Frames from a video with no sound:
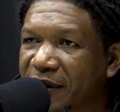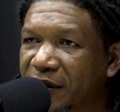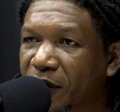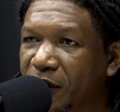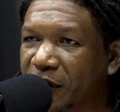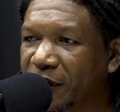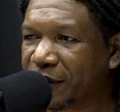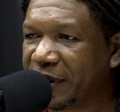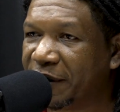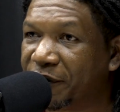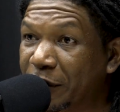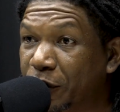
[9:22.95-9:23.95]
You're
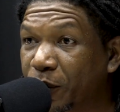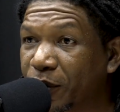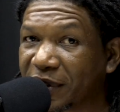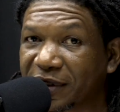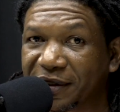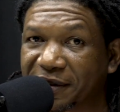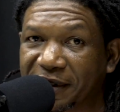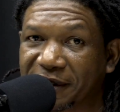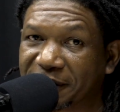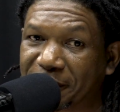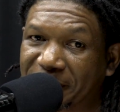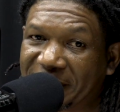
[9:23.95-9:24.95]
even jokes. You
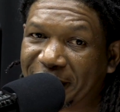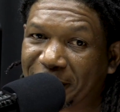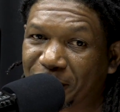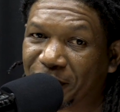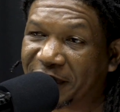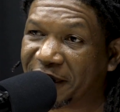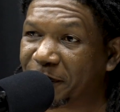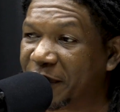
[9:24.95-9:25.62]
could tell a joke here,